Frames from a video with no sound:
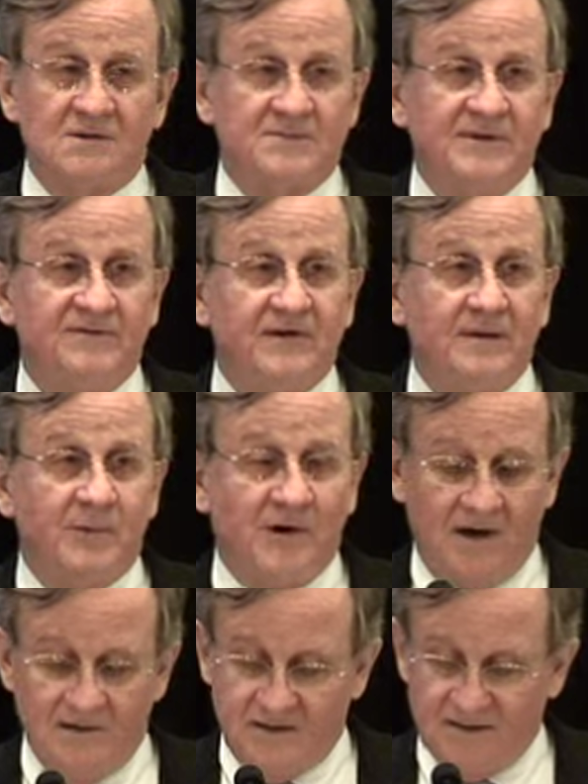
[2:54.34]
has been very
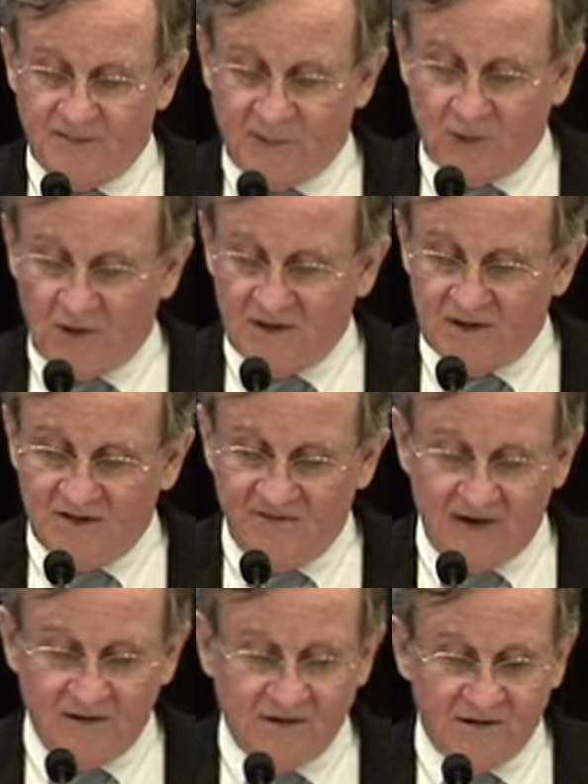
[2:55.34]
proud to support the
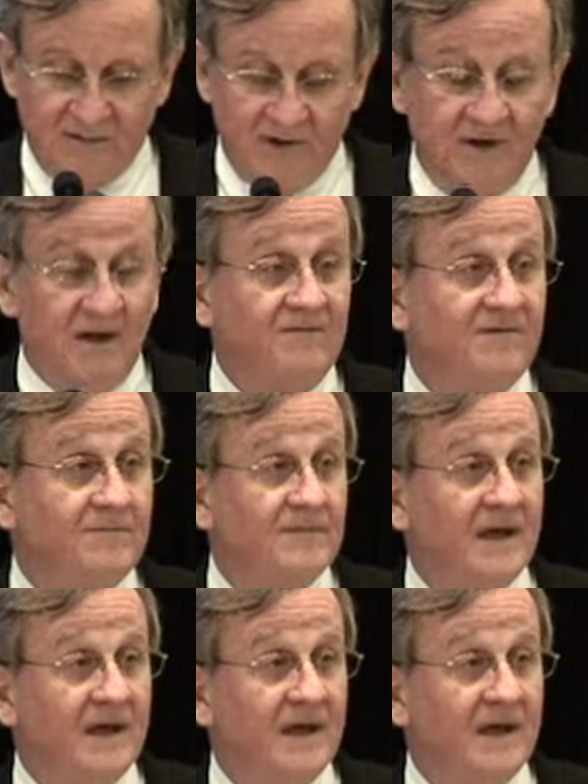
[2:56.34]
veterans community.